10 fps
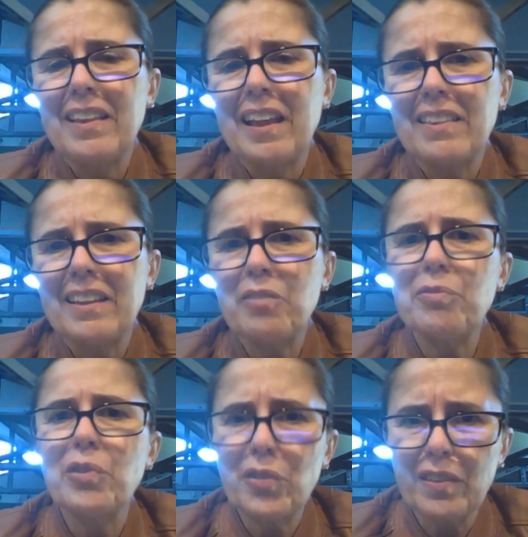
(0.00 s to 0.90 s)
That the
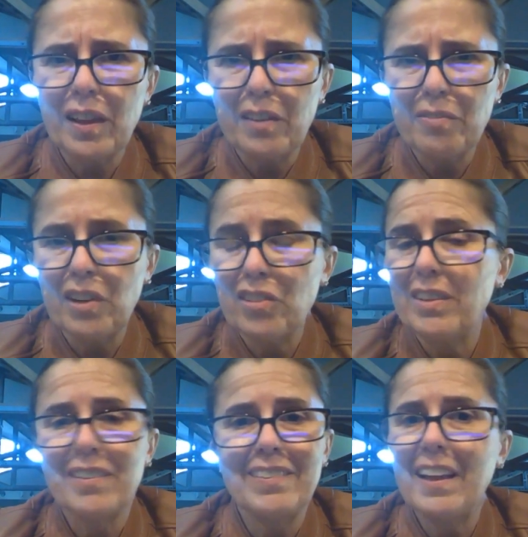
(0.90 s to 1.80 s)
first line
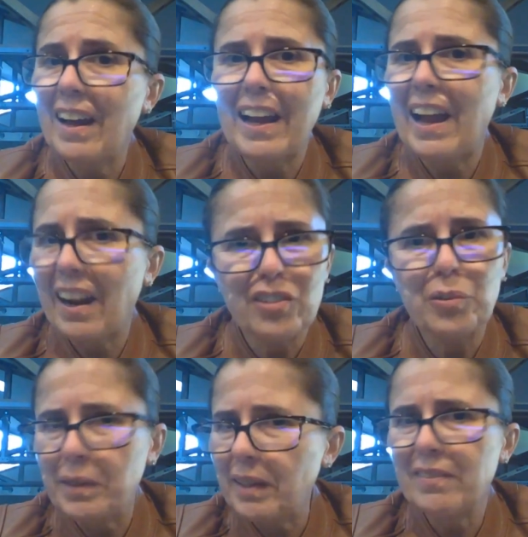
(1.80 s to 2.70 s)
function is not
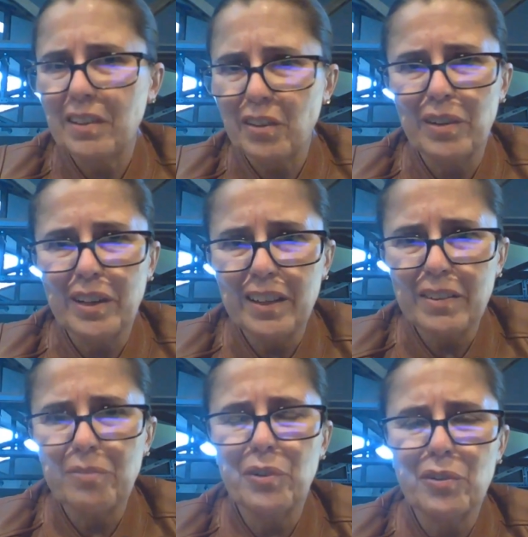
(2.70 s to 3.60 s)
actually security.
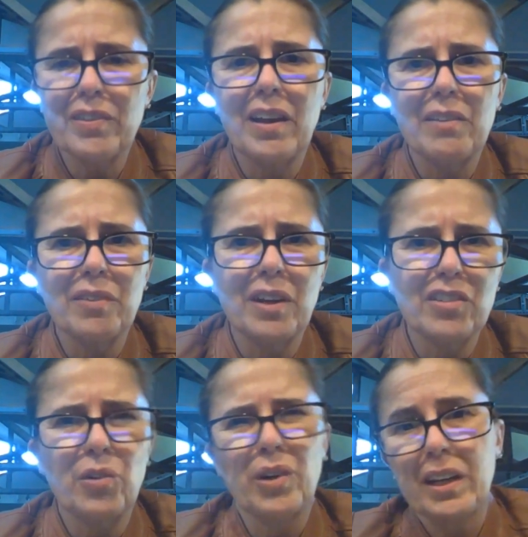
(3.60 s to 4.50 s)
The first line
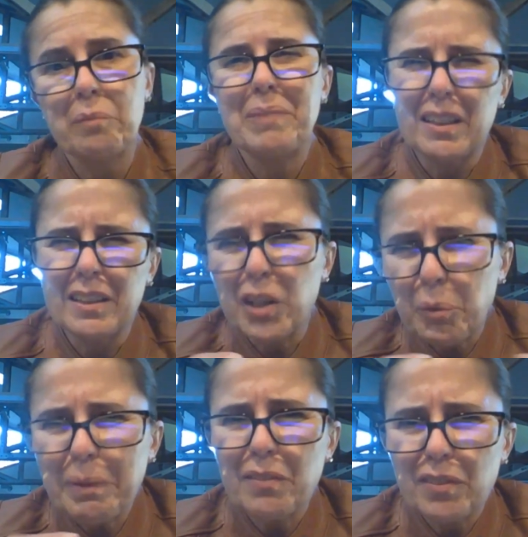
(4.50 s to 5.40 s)
function, or can be a little
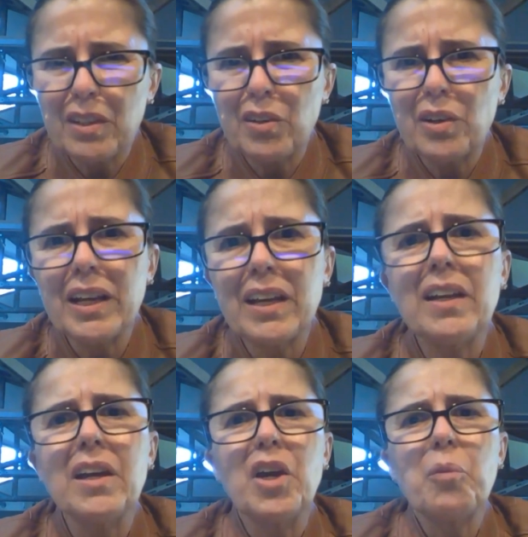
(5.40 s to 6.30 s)
bit of security,
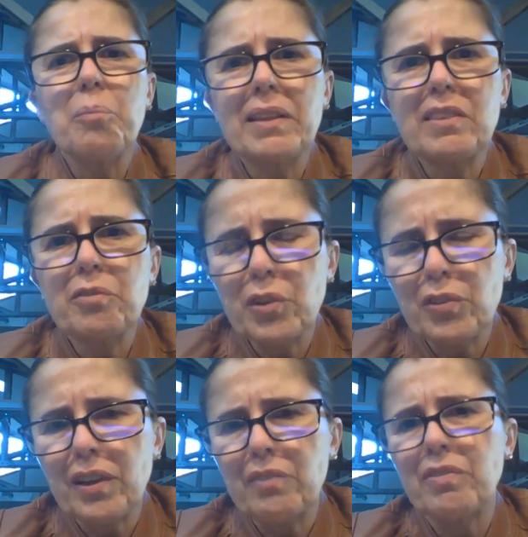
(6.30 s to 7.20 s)
but the
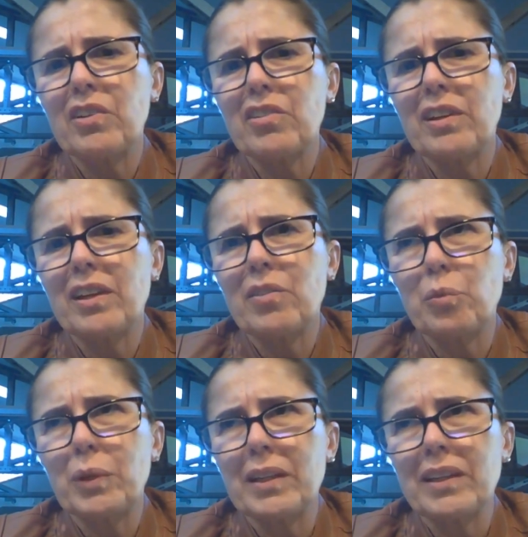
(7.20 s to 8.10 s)
first line function is
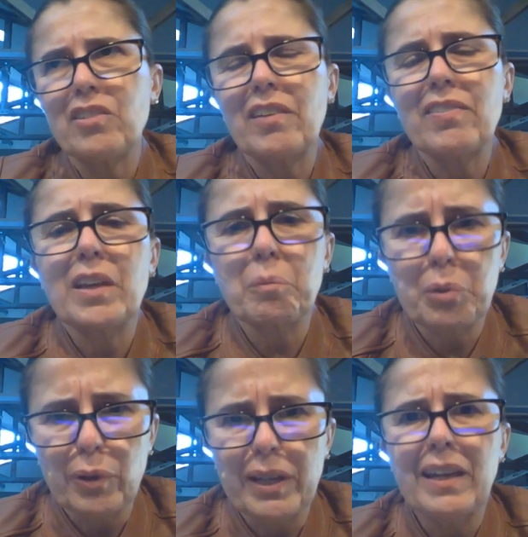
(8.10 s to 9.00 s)
really just the
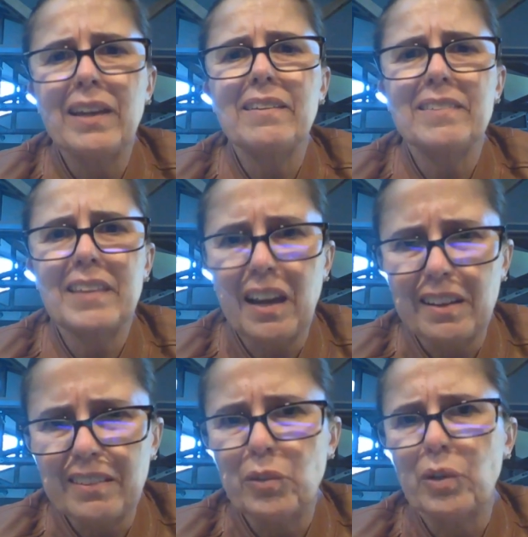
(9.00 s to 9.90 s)
employee, is the
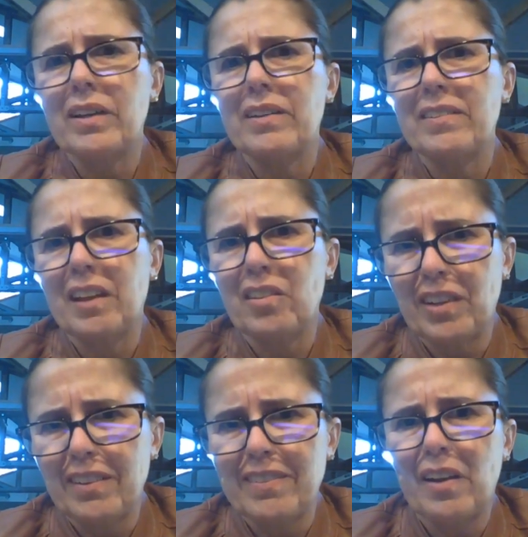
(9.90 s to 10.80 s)
IT
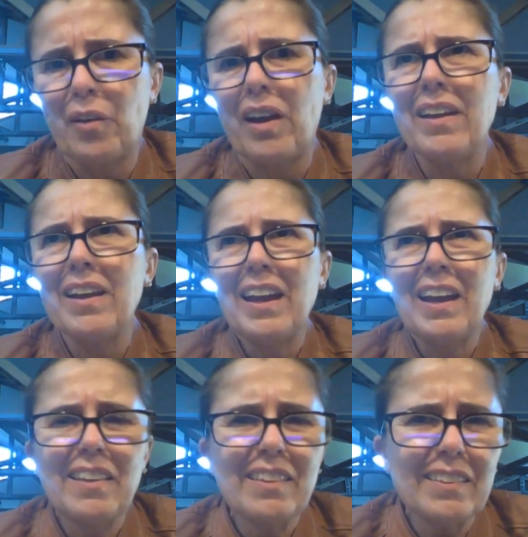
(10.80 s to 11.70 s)
organization, et cetera.
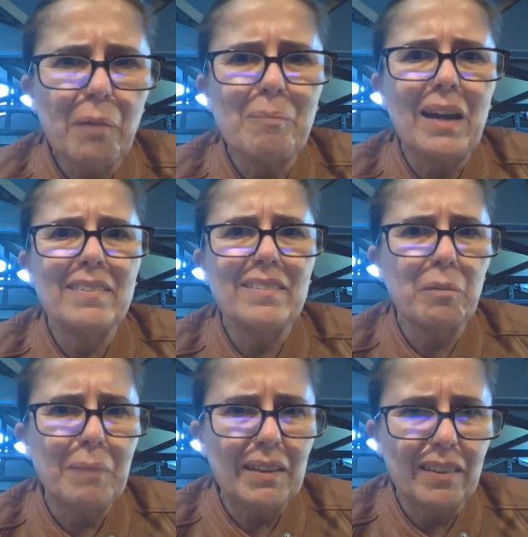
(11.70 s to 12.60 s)
And I think that
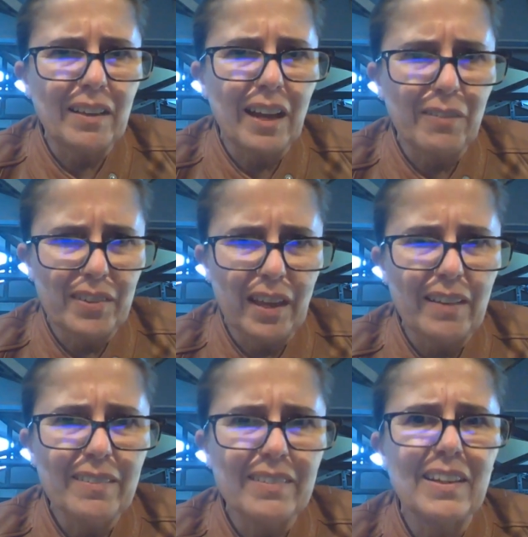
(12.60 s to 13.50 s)
mindset makes a lot of
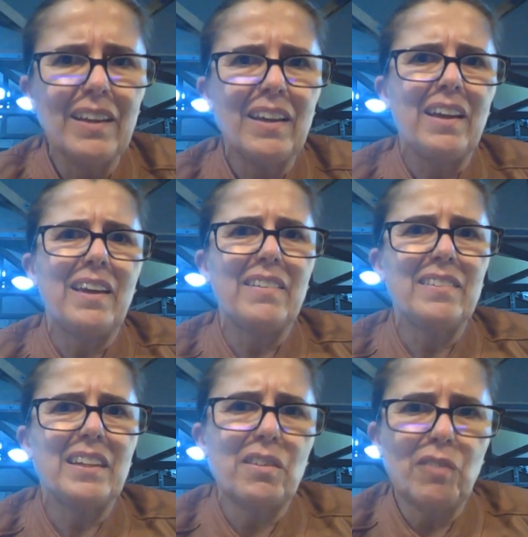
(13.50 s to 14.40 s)
sense,
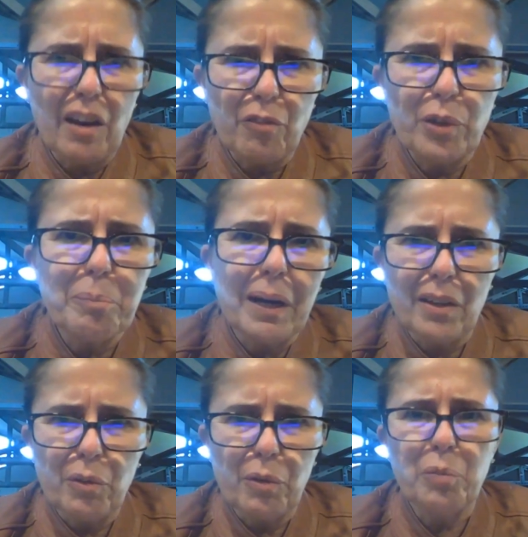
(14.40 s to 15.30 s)
is to give
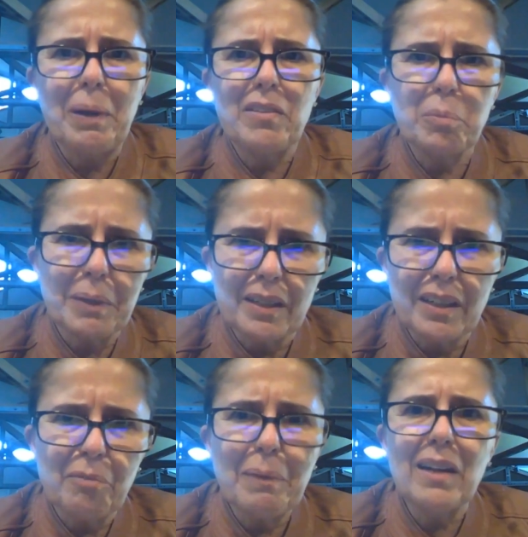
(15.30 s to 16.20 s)
everybody the
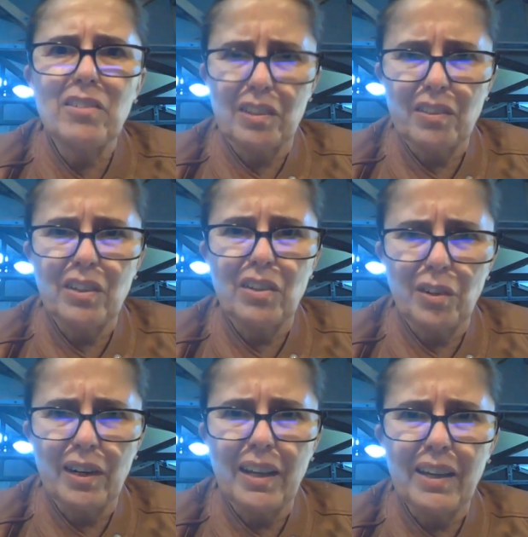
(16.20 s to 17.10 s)
responsibility of managing
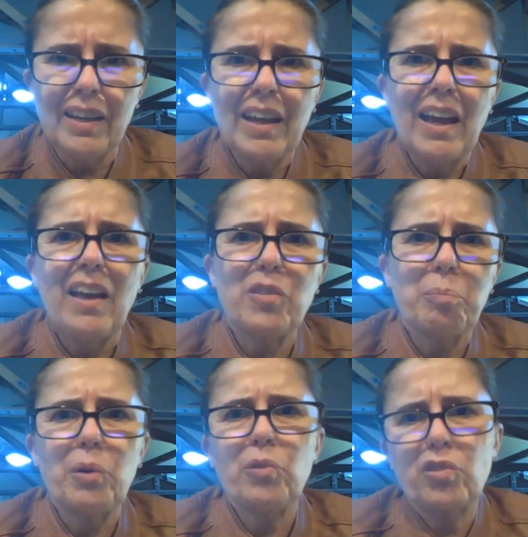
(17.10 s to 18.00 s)
security, as
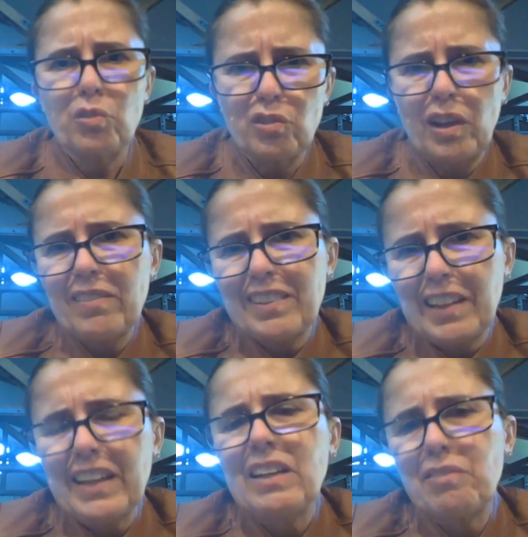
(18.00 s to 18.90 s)
opposed to
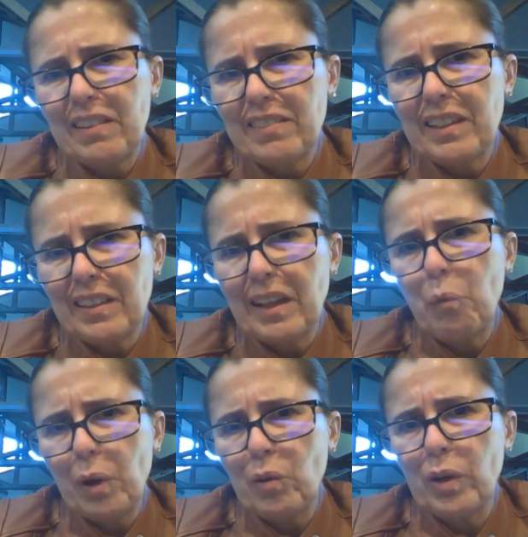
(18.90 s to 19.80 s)
just like investing in
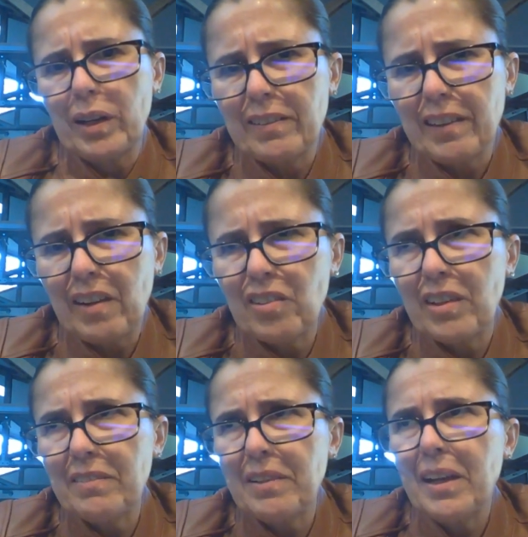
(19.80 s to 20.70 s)
that one
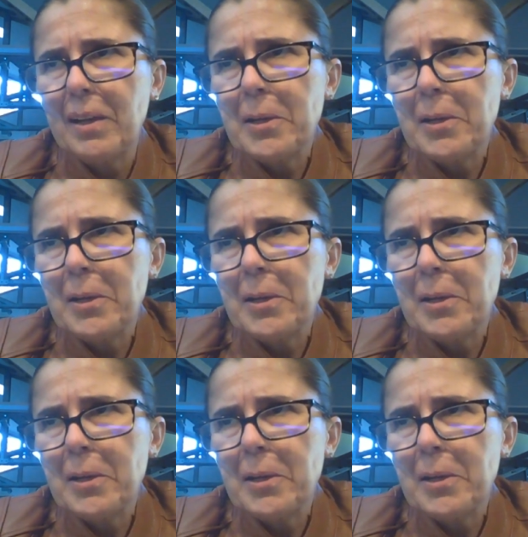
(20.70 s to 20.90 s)
organization.